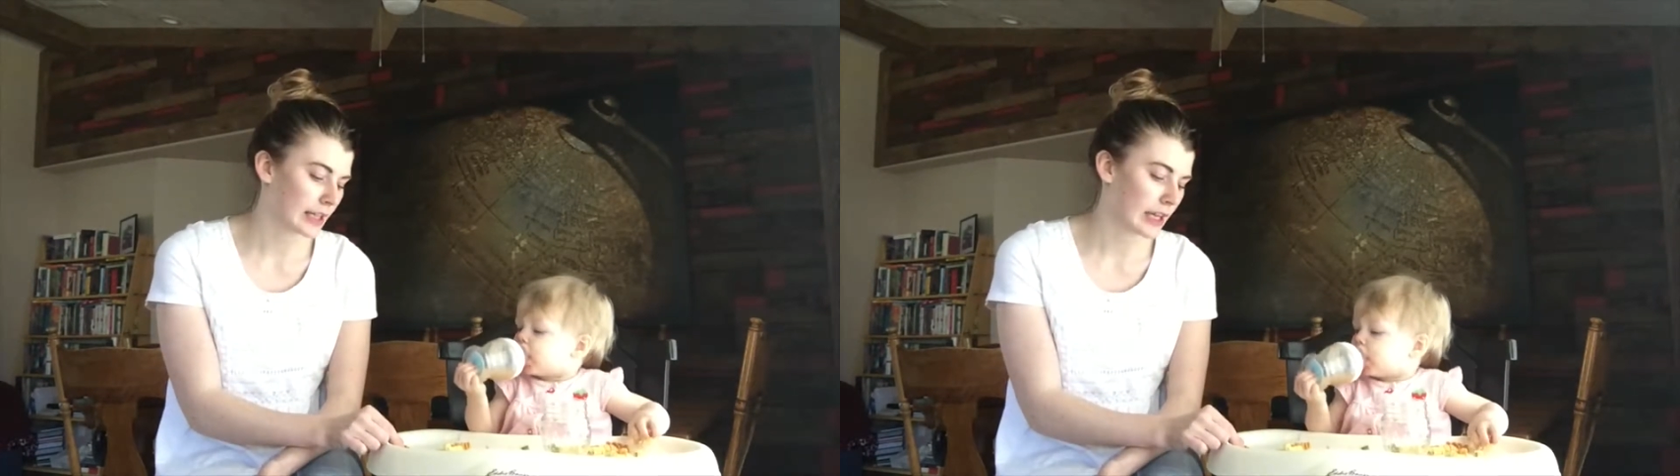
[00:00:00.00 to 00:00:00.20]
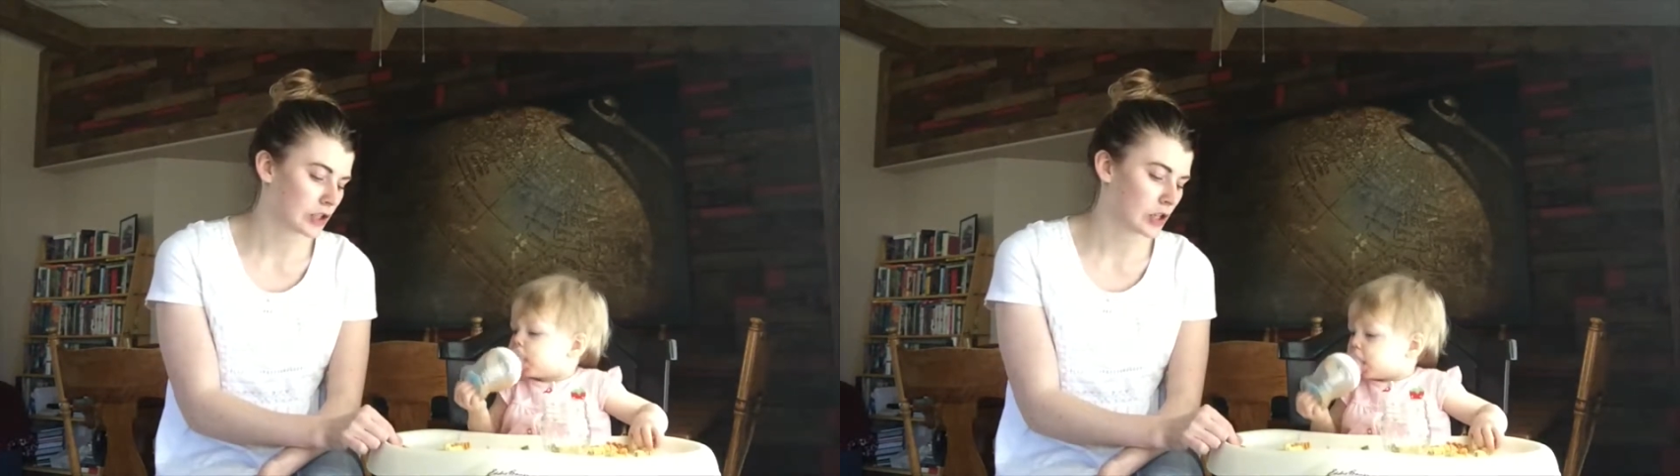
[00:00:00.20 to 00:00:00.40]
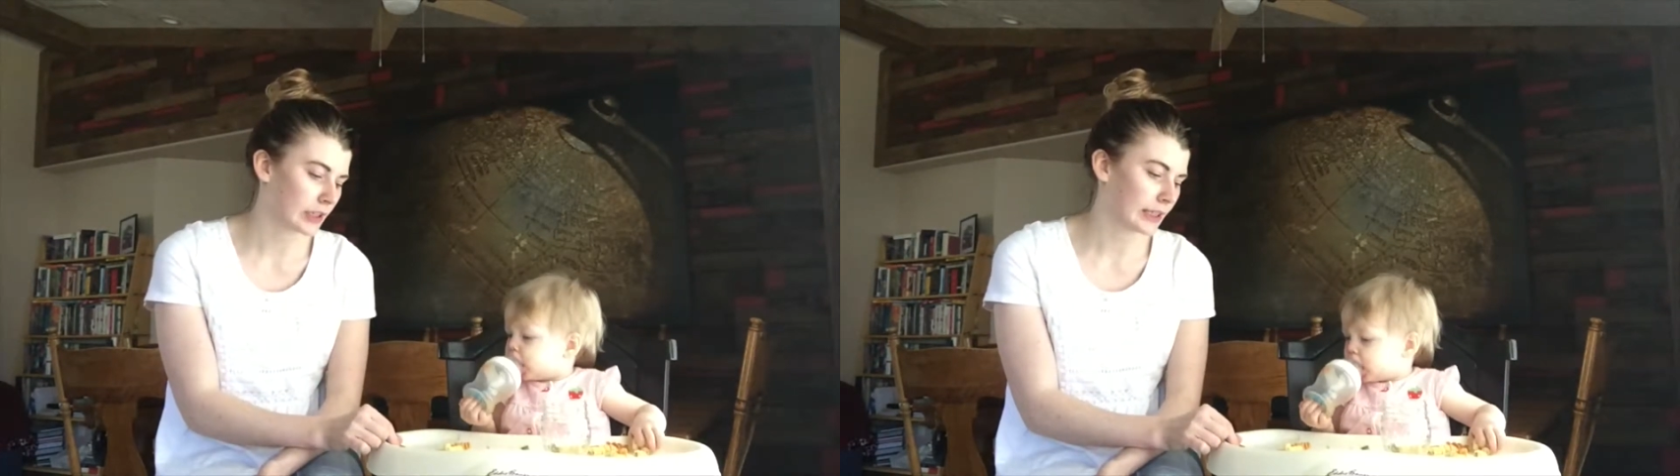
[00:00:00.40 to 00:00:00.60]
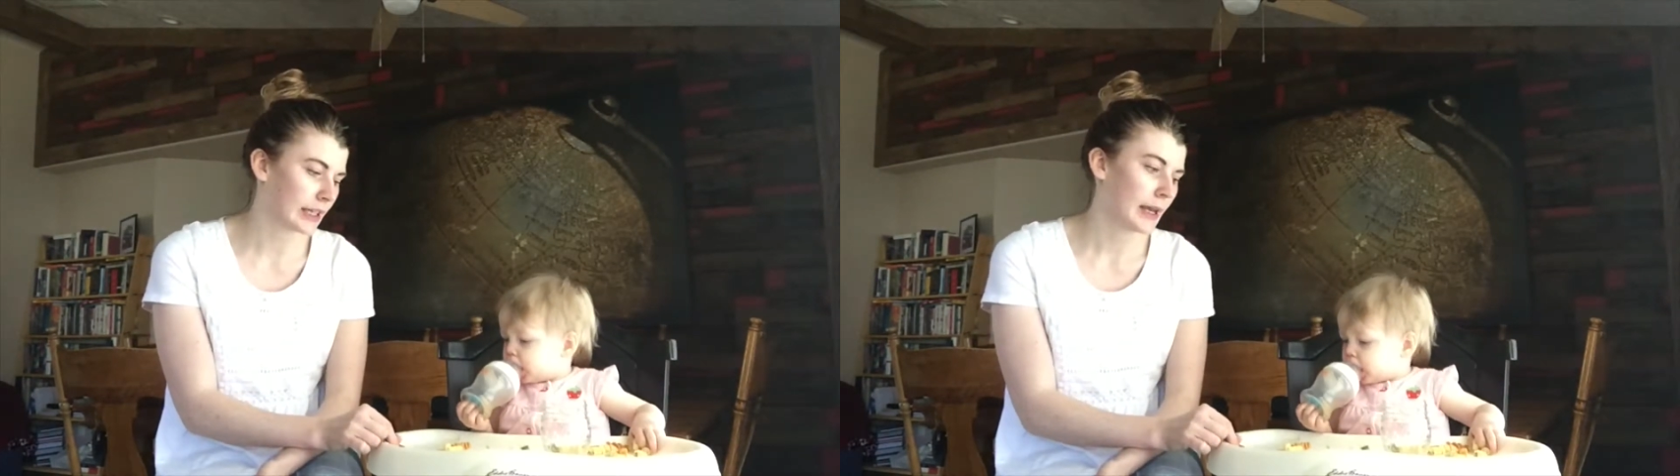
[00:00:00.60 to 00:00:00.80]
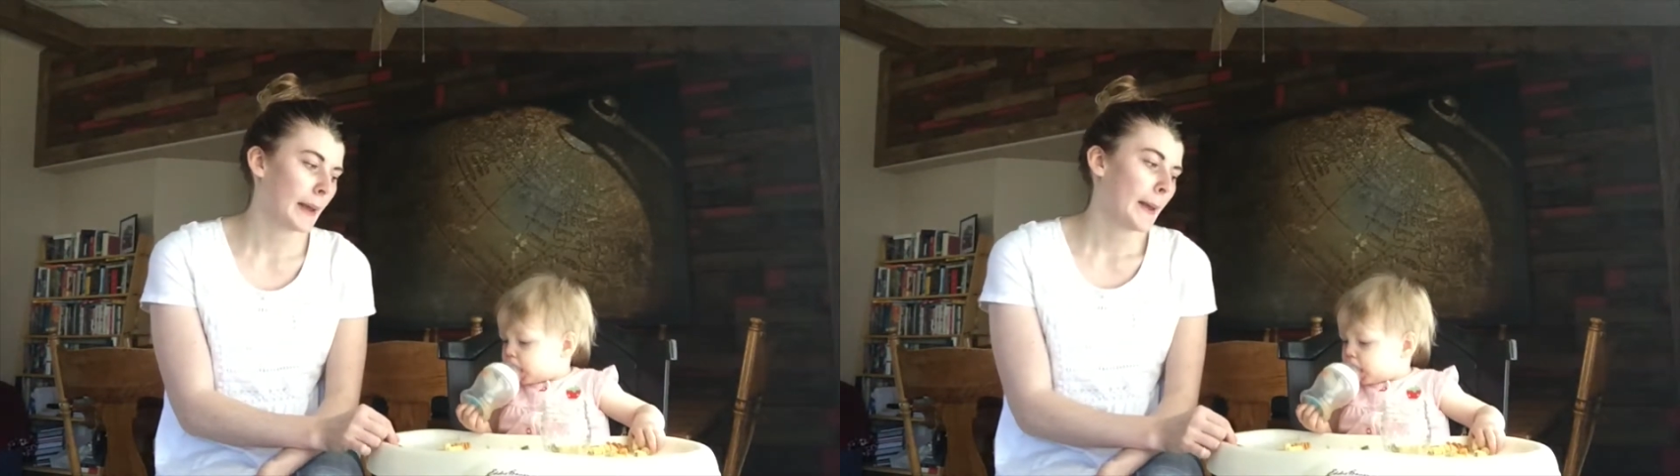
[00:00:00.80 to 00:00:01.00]

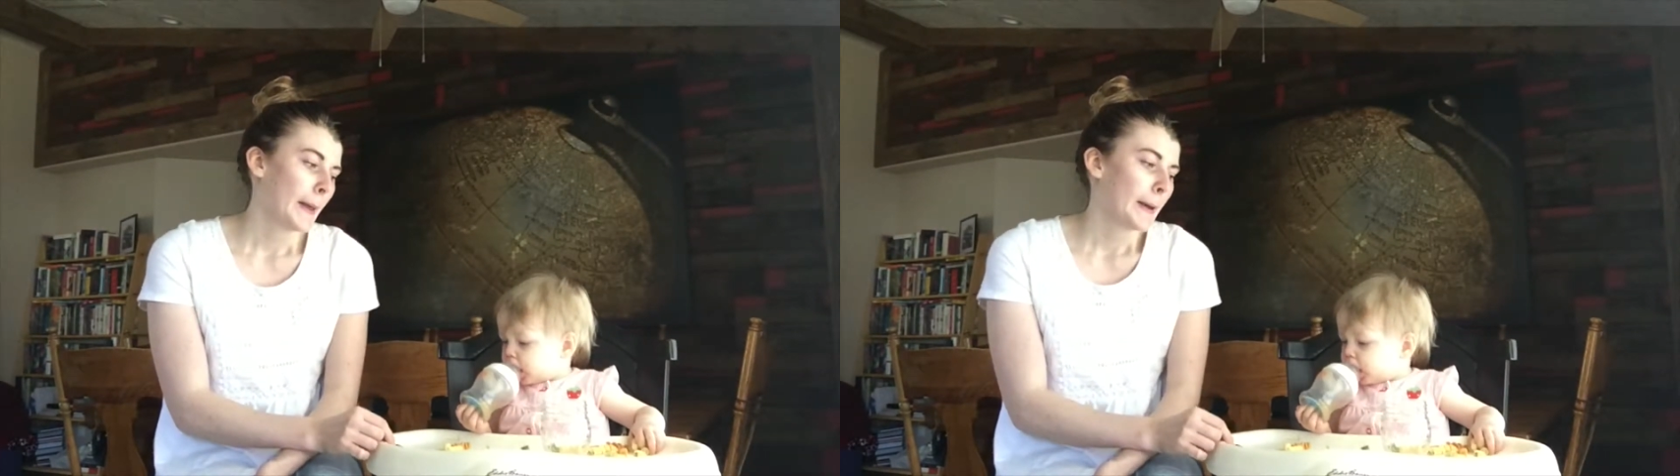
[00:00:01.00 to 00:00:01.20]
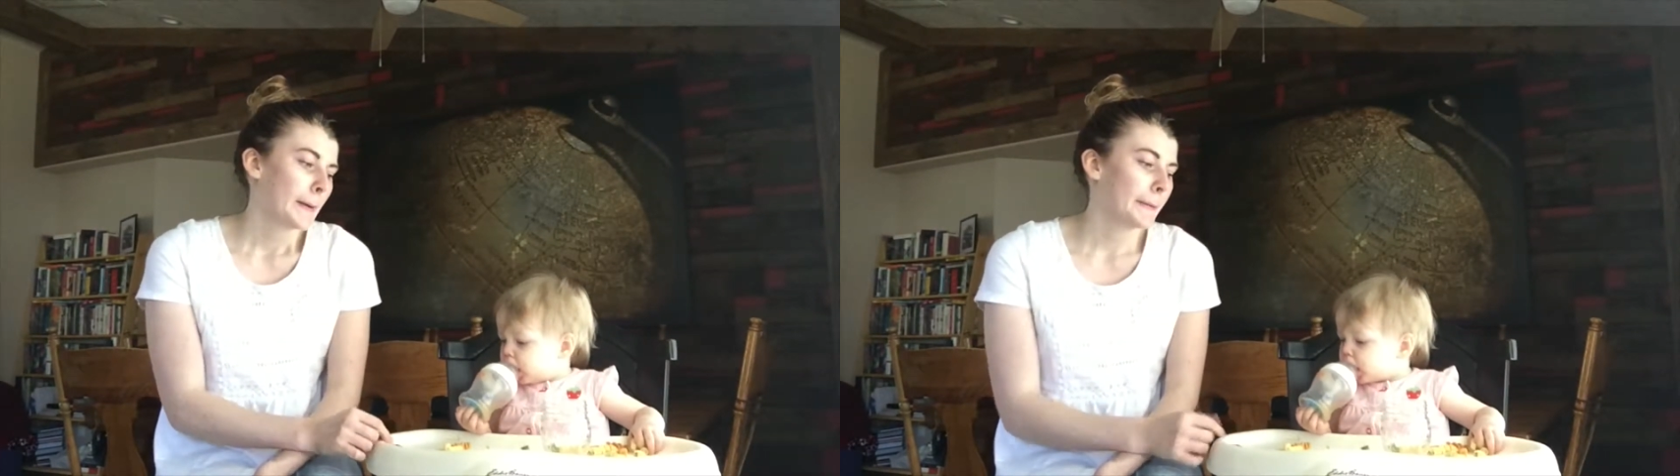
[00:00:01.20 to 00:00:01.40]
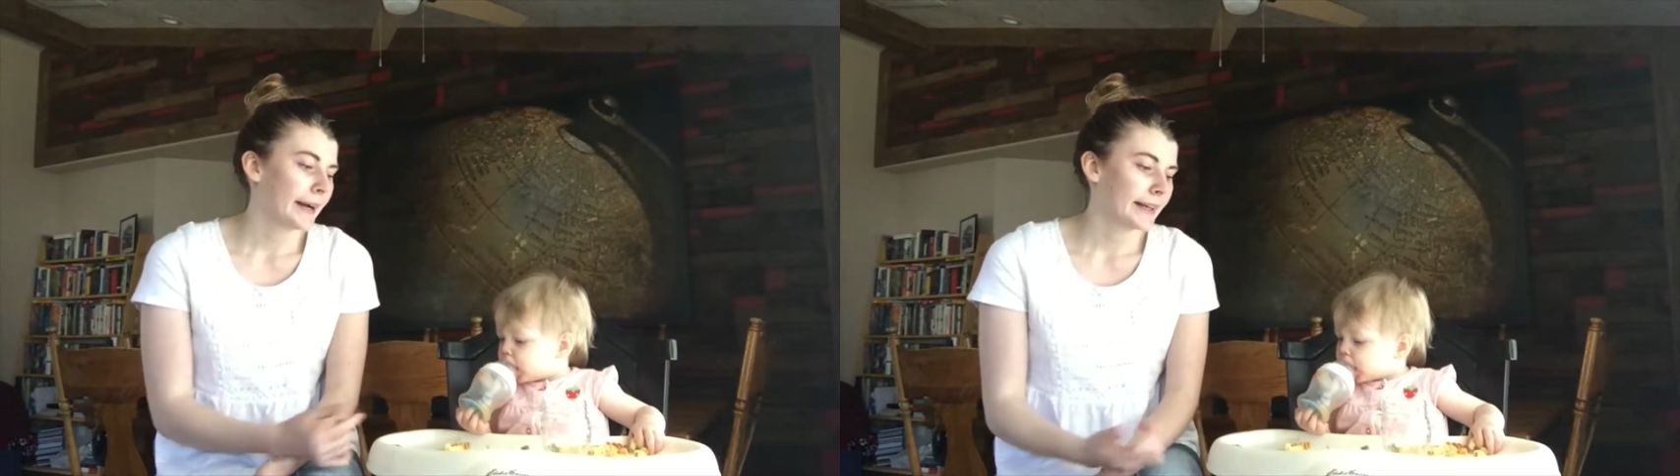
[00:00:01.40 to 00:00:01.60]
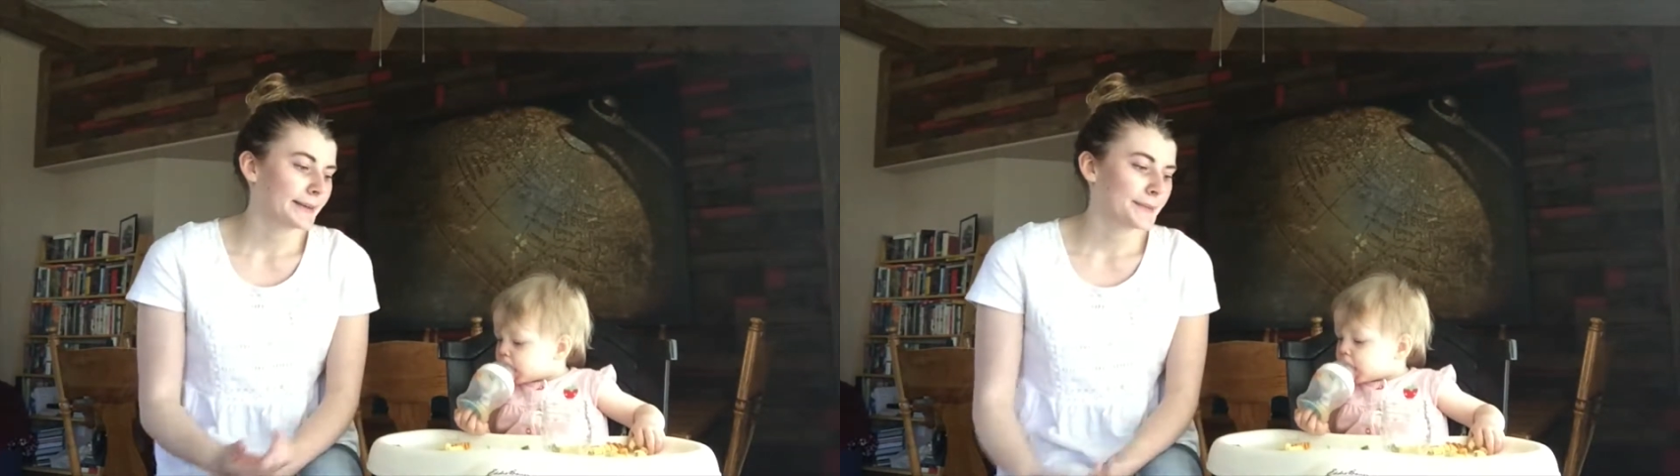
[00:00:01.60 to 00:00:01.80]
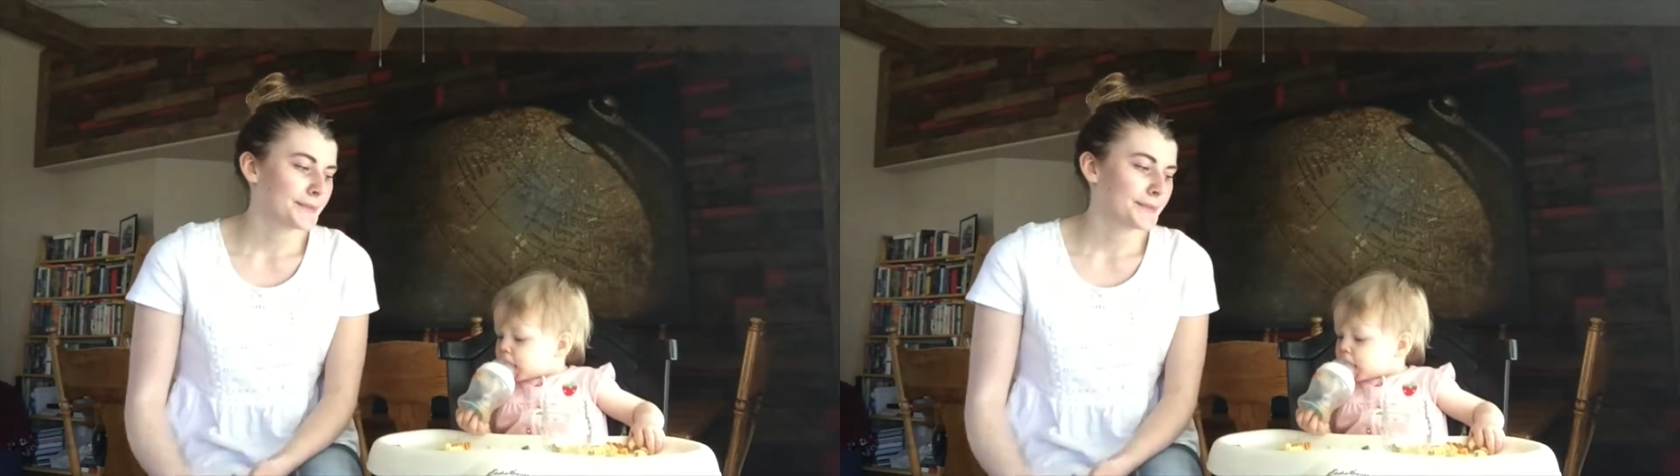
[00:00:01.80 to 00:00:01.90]
occasionally, but